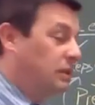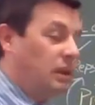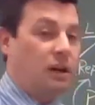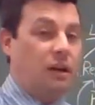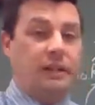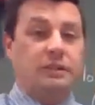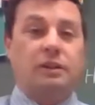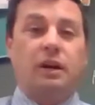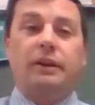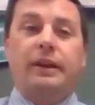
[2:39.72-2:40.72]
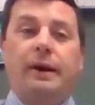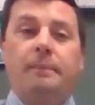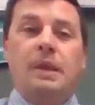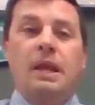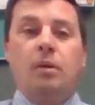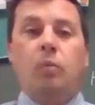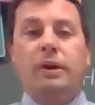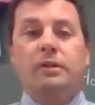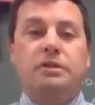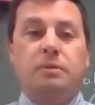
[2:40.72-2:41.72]
law, it's a law. Now, where
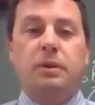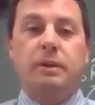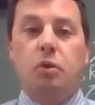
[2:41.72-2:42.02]
the Supreme